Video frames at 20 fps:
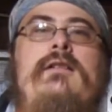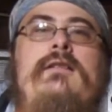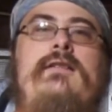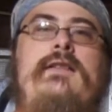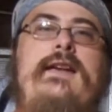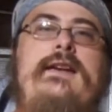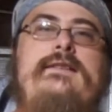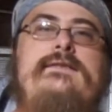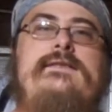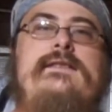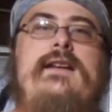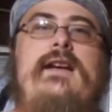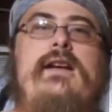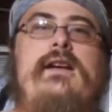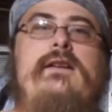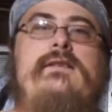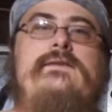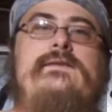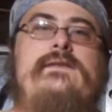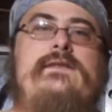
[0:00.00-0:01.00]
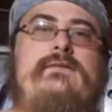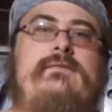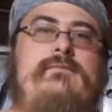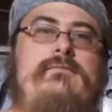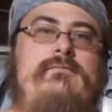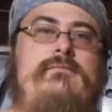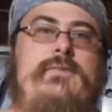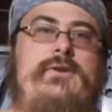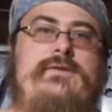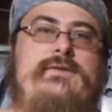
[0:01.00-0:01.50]
These days,
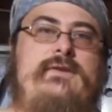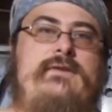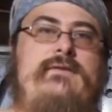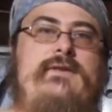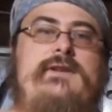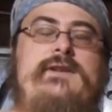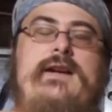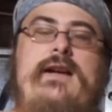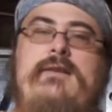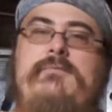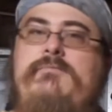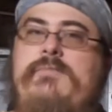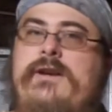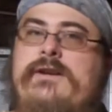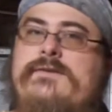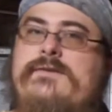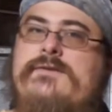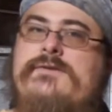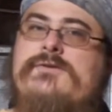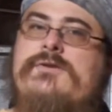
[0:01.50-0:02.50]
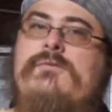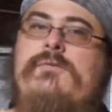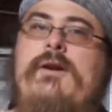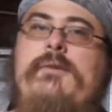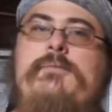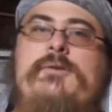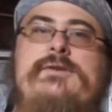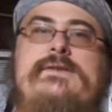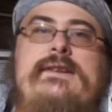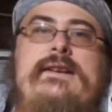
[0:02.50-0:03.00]
most of the time, pixels are
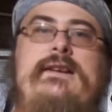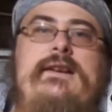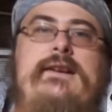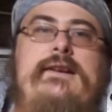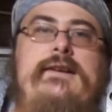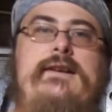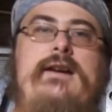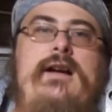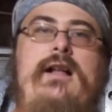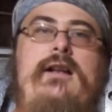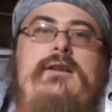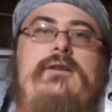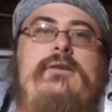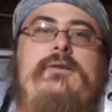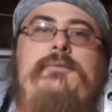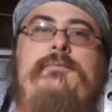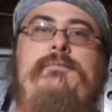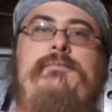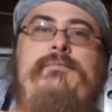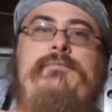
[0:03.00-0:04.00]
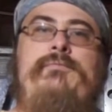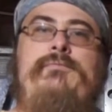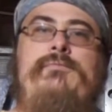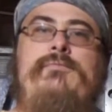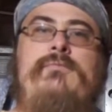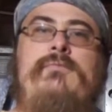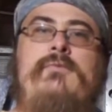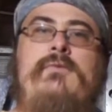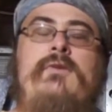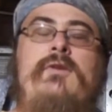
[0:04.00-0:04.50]
represented in color.
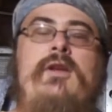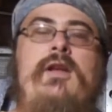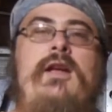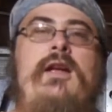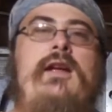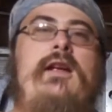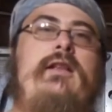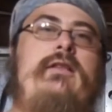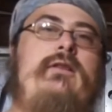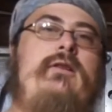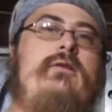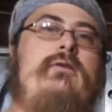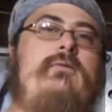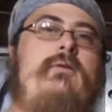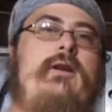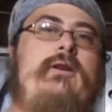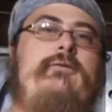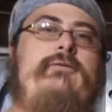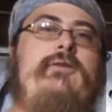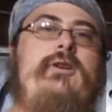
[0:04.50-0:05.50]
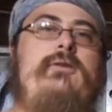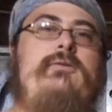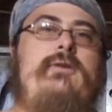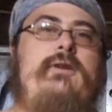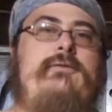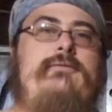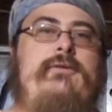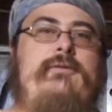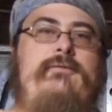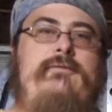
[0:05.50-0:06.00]
And there are quite a few
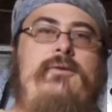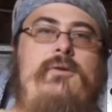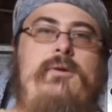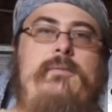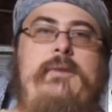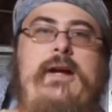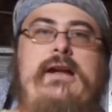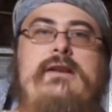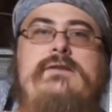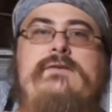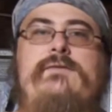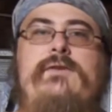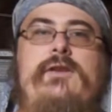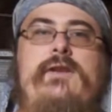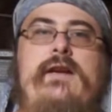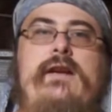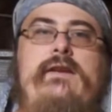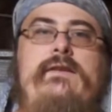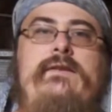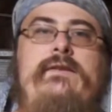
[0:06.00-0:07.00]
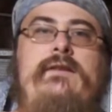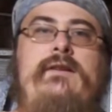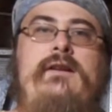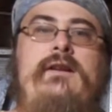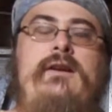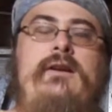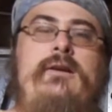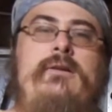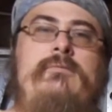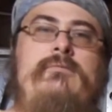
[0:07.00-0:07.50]
different formats for this,
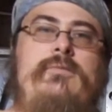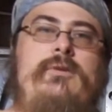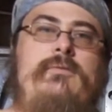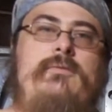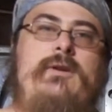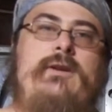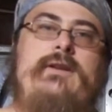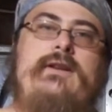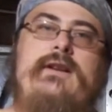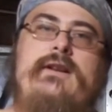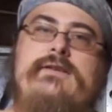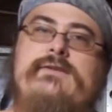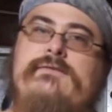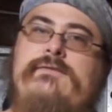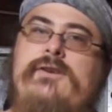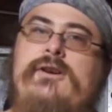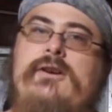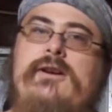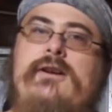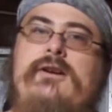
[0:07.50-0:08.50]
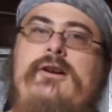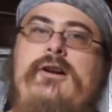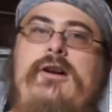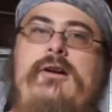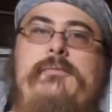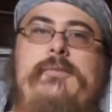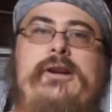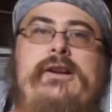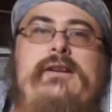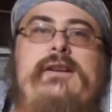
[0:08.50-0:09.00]
but one that is very
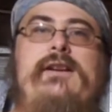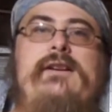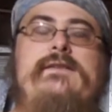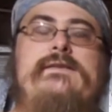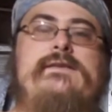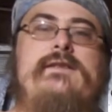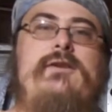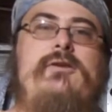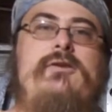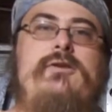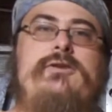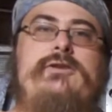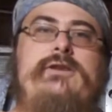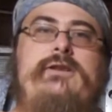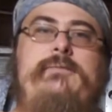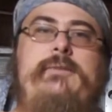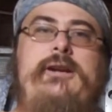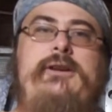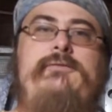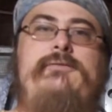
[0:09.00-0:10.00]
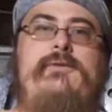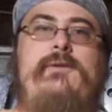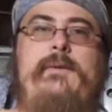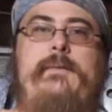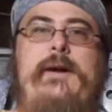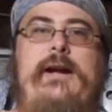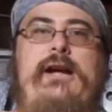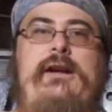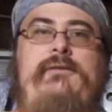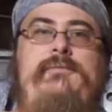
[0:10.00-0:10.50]
common is the RGB
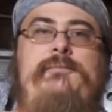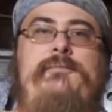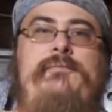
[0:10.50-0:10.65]
format.